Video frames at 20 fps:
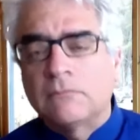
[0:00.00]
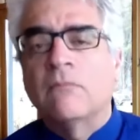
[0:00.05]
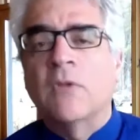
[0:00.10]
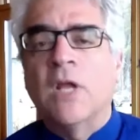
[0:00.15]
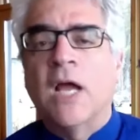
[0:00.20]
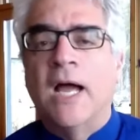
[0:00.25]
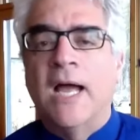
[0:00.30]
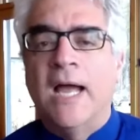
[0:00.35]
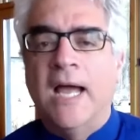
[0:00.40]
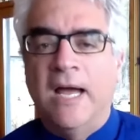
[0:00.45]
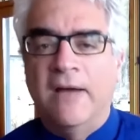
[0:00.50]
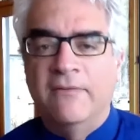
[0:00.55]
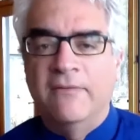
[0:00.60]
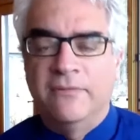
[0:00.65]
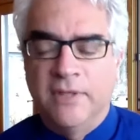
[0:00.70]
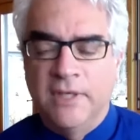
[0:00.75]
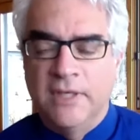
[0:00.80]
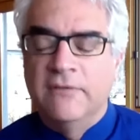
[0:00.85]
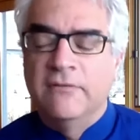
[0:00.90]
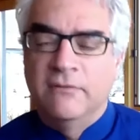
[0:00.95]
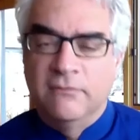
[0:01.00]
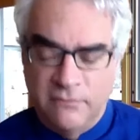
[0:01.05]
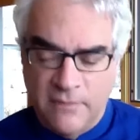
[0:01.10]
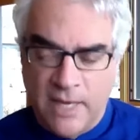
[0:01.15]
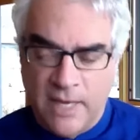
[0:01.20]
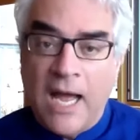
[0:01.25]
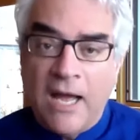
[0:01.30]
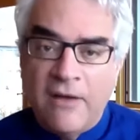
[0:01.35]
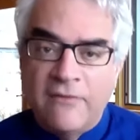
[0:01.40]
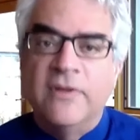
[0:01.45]
I have, in,
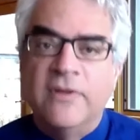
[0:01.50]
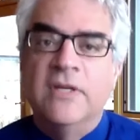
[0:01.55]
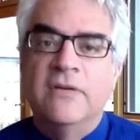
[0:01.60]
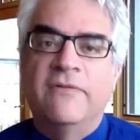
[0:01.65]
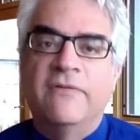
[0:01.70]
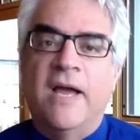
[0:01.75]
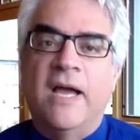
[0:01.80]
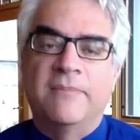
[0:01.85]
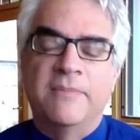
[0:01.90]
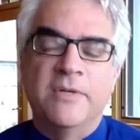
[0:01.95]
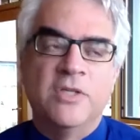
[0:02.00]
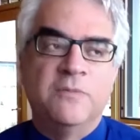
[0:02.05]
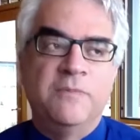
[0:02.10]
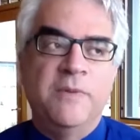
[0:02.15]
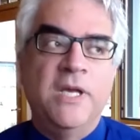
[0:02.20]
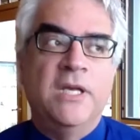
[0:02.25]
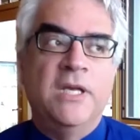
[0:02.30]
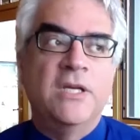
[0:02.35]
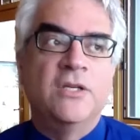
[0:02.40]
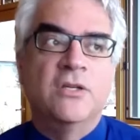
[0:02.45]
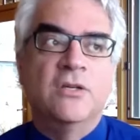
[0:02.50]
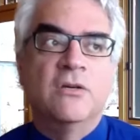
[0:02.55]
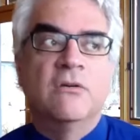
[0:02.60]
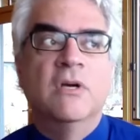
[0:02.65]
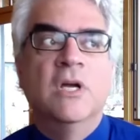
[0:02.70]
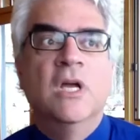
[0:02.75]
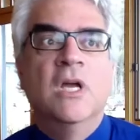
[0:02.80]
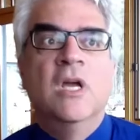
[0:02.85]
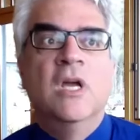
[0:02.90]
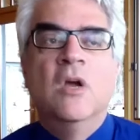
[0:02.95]
have, in fact, been speaking to.
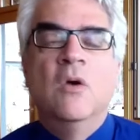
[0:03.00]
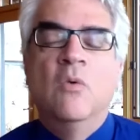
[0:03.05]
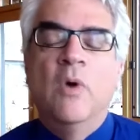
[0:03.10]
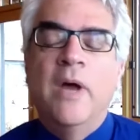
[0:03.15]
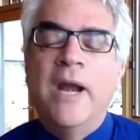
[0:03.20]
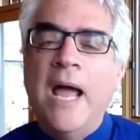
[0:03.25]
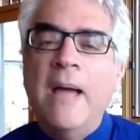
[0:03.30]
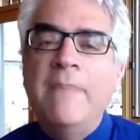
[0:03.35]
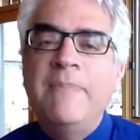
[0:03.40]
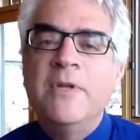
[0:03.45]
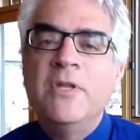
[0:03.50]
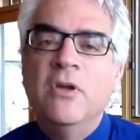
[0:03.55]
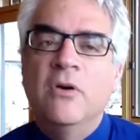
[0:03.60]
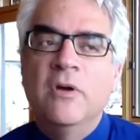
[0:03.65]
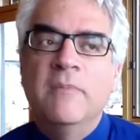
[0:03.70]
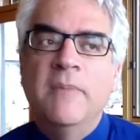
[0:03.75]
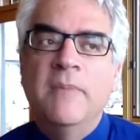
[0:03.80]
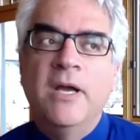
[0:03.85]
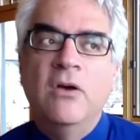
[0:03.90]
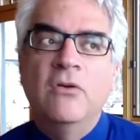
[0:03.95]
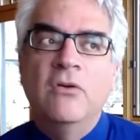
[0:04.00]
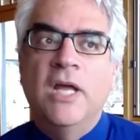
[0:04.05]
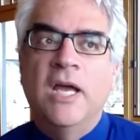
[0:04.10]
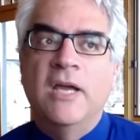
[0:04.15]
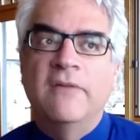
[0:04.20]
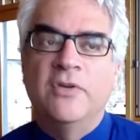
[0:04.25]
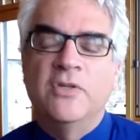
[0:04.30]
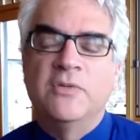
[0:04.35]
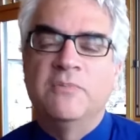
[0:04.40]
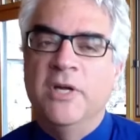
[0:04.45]
What happened, though, in my own
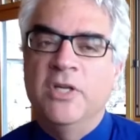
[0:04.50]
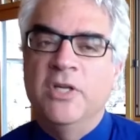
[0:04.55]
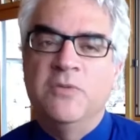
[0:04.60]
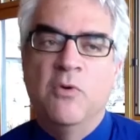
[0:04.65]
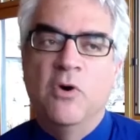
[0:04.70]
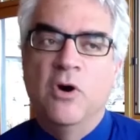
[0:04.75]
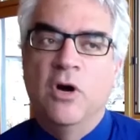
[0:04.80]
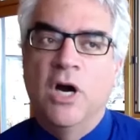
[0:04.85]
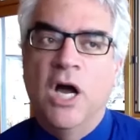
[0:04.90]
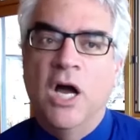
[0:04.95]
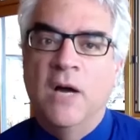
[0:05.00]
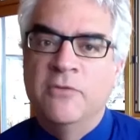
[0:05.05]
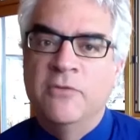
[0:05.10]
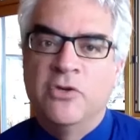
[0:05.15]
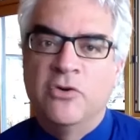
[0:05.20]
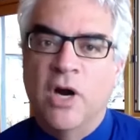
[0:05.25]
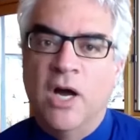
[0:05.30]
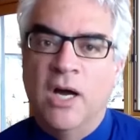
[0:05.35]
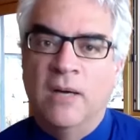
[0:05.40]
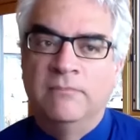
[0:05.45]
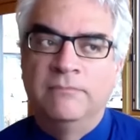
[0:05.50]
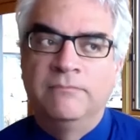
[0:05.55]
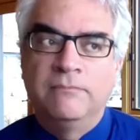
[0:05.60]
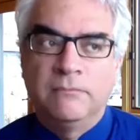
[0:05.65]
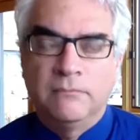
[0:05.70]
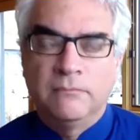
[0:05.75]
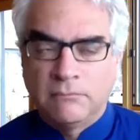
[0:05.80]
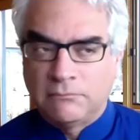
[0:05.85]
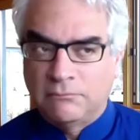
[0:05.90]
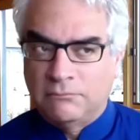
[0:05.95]
life was much more humdrum
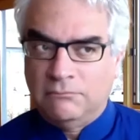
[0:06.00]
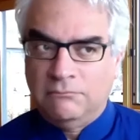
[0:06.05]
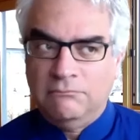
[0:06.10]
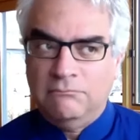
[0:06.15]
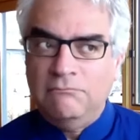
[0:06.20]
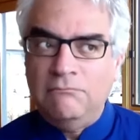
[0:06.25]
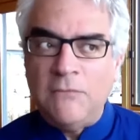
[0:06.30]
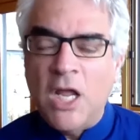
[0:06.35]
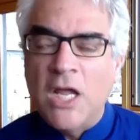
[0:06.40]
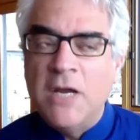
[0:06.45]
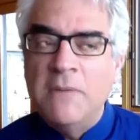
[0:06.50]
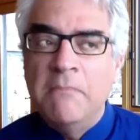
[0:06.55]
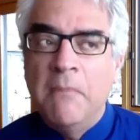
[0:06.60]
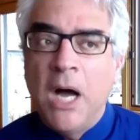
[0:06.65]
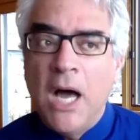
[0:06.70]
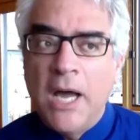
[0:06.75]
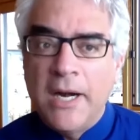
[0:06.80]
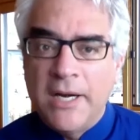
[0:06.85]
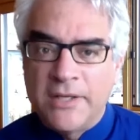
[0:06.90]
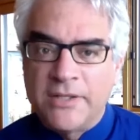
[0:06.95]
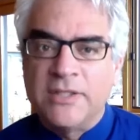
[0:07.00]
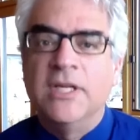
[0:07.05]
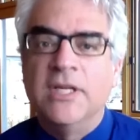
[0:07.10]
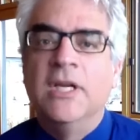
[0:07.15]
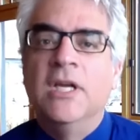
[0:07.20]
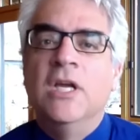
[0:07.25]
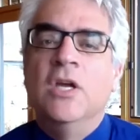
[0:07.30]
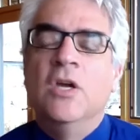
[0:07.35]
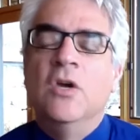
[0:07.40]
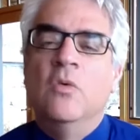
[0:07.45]
and modest,
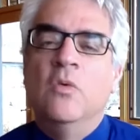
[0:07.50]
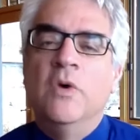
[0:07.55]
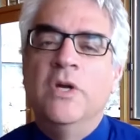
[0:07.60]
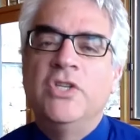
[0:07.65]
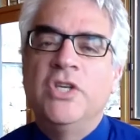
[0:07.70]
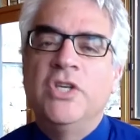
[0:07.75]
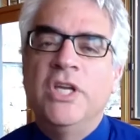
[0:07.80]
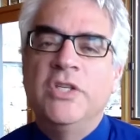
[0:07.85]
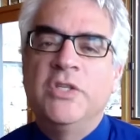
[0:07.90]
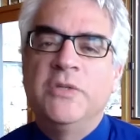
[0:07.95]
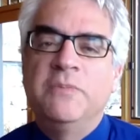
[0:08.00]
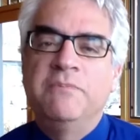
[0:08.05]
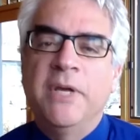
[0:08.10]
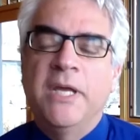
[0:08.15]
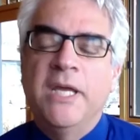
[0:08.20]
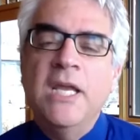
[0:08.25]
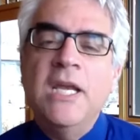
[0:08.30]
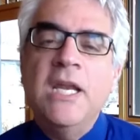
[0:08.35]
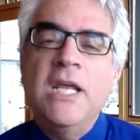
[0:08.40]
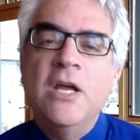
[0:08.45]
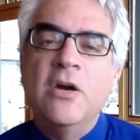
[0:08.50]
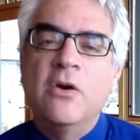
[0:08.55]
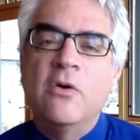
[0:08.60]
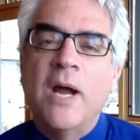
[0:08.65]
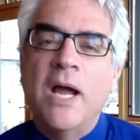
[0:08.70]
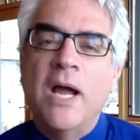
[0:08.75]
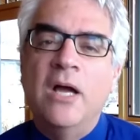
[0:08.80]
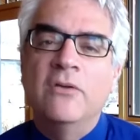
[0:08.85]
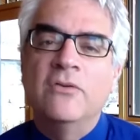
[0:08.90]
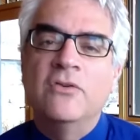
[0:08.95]
which is beginning
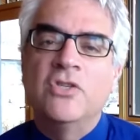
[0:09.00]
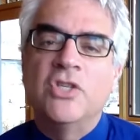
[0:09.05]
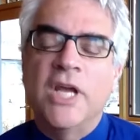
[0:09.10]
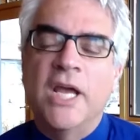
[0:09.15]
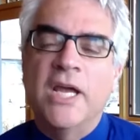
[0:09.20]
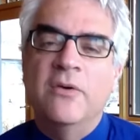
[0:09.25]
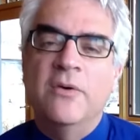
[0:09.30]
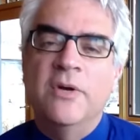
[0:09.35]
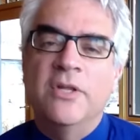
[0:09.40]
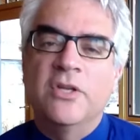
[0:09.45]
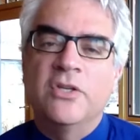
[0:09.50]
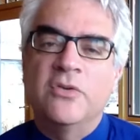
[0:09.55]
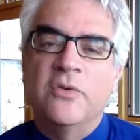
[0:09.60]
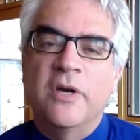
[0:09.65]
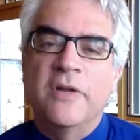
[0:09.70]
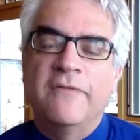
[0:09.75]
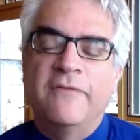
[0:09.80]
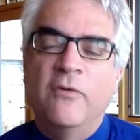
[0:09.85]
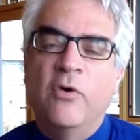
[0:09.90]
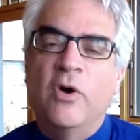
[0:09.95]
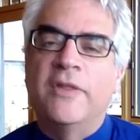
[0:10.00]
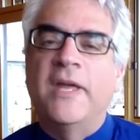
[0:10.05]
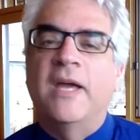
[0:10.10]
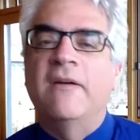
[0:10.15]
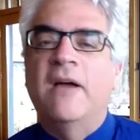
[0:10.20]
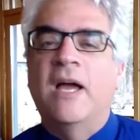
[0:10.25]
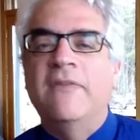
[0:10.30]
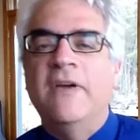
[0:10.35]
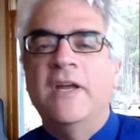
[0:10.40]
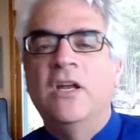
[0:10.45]
around January the 24th. I,
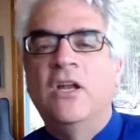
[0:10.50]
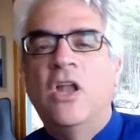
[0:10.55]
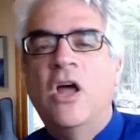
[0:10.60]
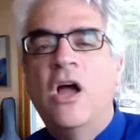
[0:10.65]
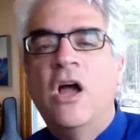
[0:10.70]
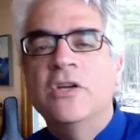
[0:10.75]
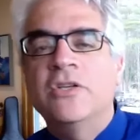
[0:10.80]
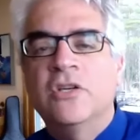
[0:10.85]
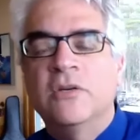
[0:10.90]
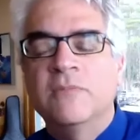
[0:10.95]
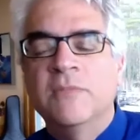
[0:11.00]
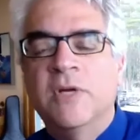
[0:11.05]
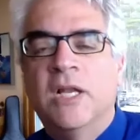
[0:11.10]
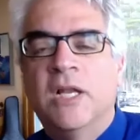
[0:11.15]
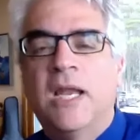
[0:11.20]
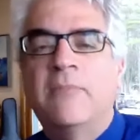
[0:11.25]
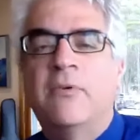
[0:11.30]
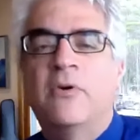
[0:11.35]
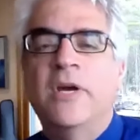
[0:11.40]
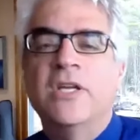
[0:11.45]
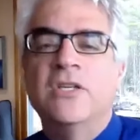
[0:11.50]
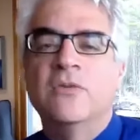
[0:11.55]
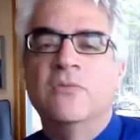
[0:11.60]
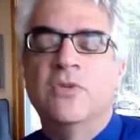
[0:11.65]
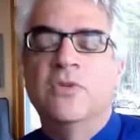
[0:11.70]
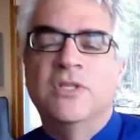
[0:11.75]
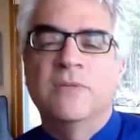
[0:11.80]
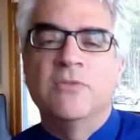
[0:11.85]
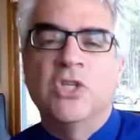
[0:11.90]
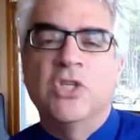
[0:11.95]
I've had a long term collaboration
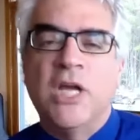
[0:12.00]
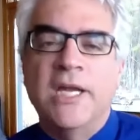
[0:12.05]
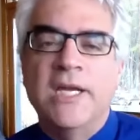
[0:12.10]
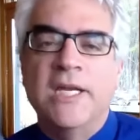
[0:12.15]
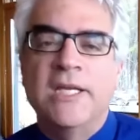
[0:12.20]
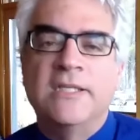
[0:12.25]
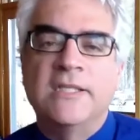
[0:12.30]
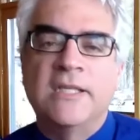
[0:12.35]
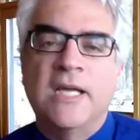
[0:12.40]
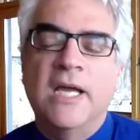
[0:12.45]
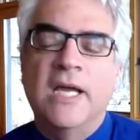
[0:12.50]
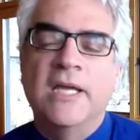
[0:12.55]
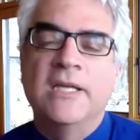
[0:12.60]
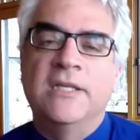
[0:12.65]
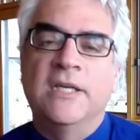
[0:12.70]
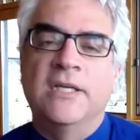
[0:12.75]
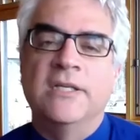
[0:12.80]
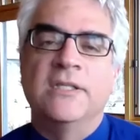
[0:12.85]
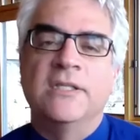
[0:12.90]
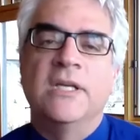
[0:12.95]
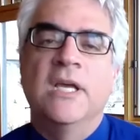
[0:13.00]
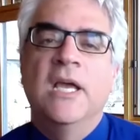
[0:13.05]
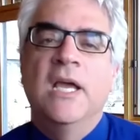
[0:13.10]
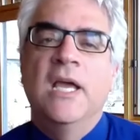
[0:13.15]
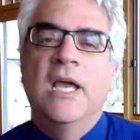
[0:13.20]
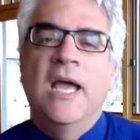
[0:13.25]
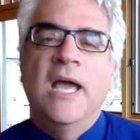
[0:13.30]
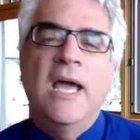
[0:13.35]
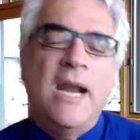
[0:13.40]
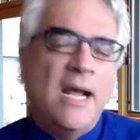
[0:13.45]
with some Chinese scientists
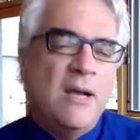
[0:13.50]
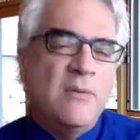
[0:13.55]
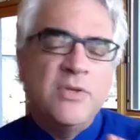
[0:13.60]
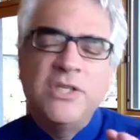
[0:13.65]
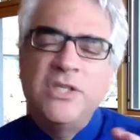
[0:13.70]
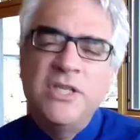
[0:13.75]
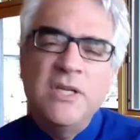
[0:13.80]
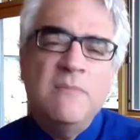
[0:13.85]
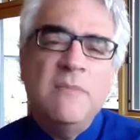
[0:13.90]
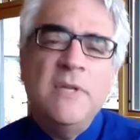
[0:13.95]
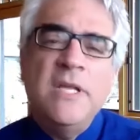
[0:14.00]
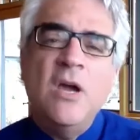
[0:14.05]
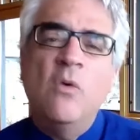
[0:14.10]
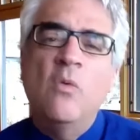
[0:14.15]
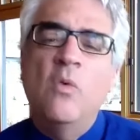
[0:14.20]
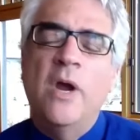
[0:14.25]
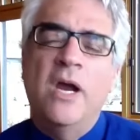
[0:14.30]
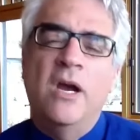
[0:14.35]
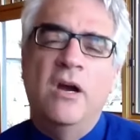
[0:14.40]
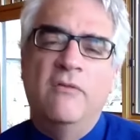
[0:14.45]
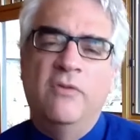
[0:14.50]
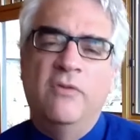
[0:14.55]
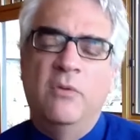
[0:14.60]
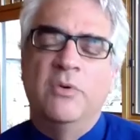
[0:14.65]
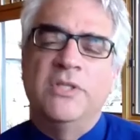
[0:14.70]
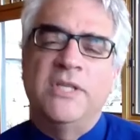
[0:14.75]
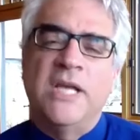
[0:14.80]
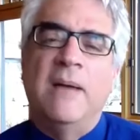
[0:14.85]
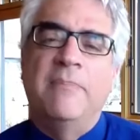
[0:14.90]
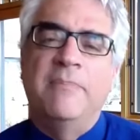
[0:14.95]
and I was dimly aware of what
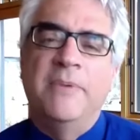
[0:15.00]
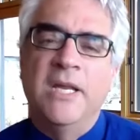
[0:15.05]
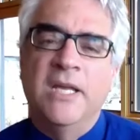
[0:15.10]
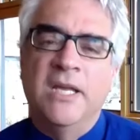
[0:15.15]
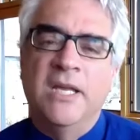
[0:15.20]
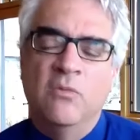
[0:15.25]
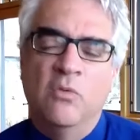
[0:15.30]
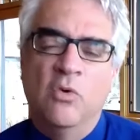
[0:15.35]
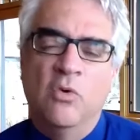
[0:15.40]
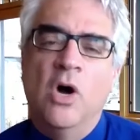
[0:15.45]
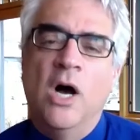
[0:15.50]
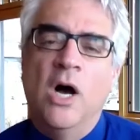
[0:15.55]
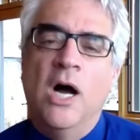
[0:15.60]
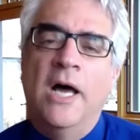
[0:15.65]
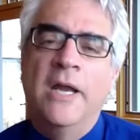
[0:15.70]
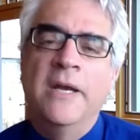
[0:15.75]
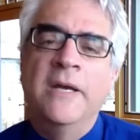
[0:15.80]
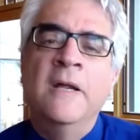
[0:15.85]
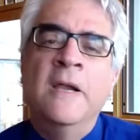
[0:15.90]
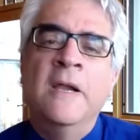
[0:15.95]
was happening in Wuhan